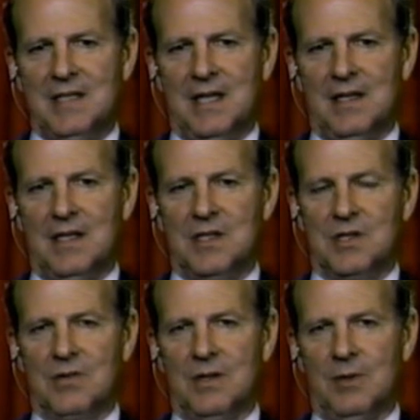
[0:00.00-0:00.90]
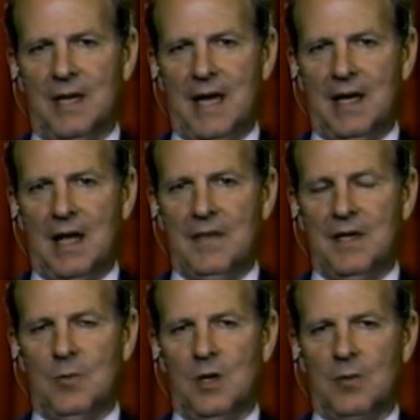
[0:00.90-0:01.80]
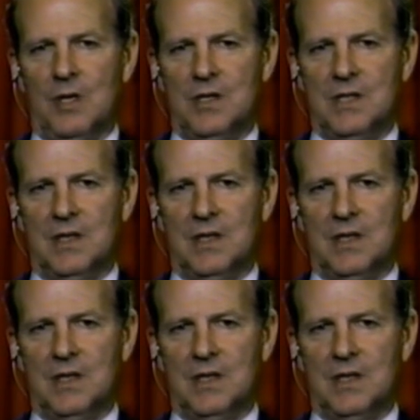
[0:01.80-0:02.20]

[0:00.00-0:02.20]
tend to disagree with that. And I think one reason